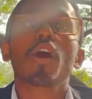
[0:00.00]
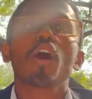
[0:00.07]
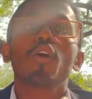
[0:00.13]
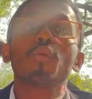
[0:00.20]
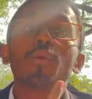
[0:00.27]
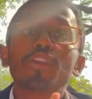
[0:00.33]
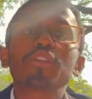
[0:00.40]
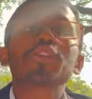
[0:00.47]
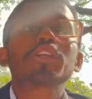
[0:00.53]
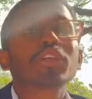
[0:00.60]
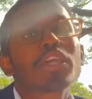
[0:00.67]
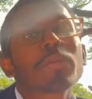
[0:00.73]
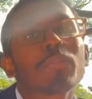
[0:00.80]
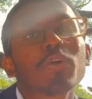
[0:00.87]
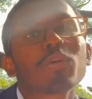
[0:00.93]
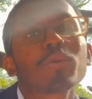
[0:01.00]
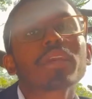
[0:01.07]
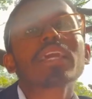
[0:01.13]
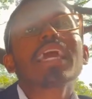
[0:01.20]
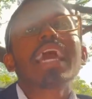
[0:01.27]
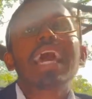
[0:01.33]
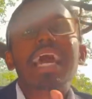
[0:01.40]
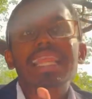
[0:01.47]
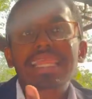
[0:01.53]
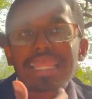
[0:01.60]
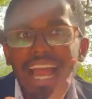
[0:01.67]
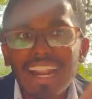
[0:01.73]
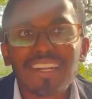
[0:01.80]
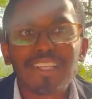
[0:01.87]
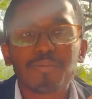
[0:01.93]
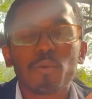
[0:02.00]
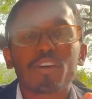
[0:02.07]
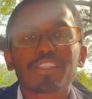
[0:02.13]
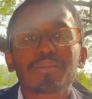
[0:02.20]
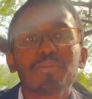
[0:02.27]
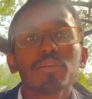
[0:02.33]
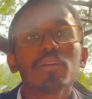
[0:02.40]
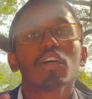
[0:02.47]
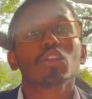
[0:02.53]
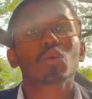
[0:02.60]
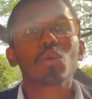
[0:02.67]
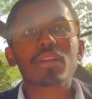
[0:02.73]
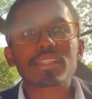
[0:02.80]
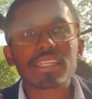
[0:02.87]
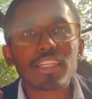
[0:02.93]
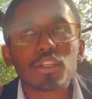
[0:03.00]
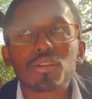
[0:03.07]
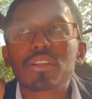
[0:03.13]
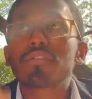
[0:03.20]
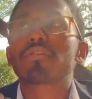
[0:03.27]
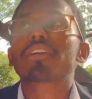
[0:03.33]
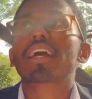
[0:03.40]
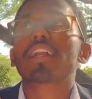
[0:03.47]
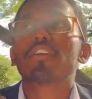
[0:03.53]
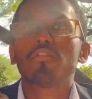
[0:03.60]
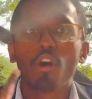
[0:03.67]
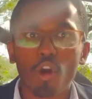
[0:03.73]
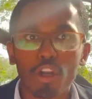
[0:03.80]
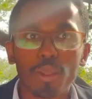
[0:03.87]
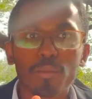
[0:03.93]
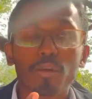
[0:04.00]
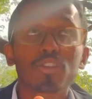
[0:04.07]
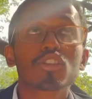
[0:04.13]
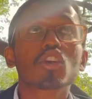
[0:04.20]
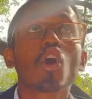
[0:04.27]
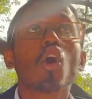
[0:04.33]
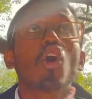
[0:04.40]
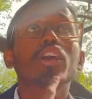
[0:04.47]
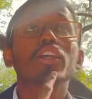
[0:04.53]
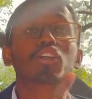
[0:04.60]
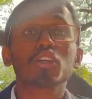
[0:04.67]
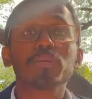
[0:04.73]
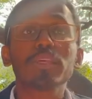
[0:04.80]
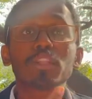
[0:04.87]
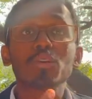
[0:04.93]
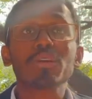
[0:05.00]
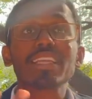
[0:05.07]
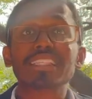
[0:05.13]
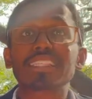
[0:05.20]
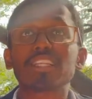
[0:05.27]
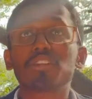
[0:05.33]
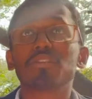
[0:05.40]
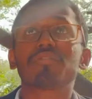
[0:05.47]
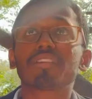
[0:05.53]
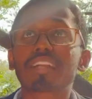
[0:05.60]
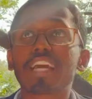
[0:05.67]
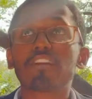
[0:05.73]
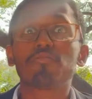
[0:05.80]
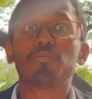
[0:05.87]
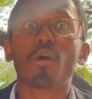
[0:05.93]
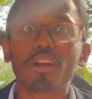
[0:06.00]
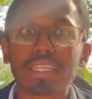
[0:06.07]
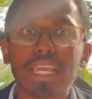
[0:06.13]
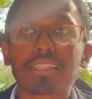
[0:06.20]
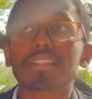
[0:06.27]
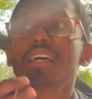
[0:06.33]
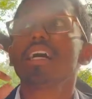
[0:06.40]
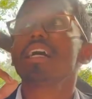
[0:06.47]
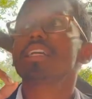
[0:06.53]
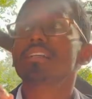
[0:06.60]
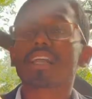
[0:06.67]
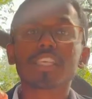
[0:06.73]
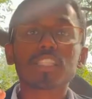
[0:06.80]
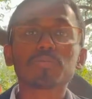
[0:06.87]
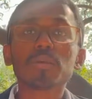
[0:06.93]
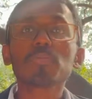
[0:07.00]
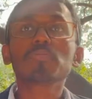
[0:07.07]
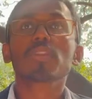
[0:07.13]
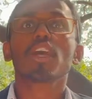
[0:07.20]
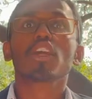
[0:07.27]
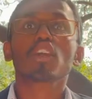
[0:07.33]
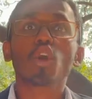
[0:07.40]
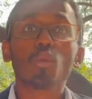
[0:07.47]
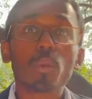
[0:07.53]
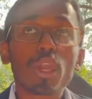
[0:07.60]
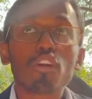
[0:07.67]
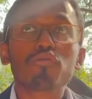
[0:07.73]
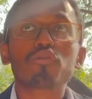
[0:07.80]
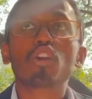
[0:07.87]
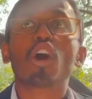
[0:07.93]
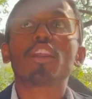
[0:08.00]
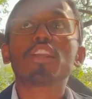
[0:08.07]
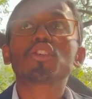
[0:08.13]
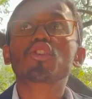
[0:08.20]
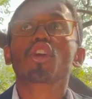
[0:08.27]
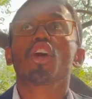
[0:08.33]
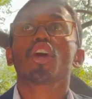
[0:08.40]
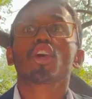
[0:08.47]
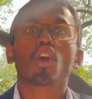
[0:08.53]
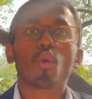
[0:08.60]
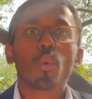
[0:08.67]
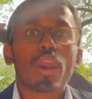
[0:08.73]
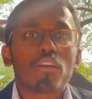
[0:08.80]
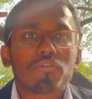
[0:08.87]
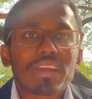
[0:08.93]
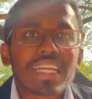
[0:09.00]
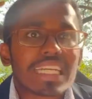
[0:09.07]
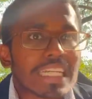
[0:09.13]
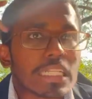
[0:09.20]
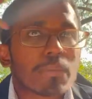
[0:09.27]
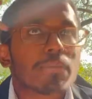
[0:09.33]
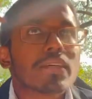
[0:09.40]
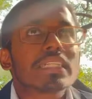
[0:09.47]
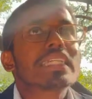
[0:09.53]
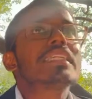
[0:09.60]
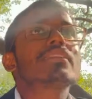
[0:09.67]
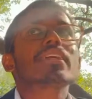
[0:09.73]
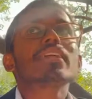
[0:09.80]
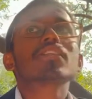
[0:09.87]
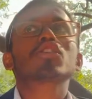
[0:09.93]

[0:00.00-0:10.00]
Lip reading: which you need to keep on doing. And that is possible through listening to different kind of audiobooks, or it could be through listening to different kind of podcasts. Trust me, your way of knowledge, your way of interpreting things,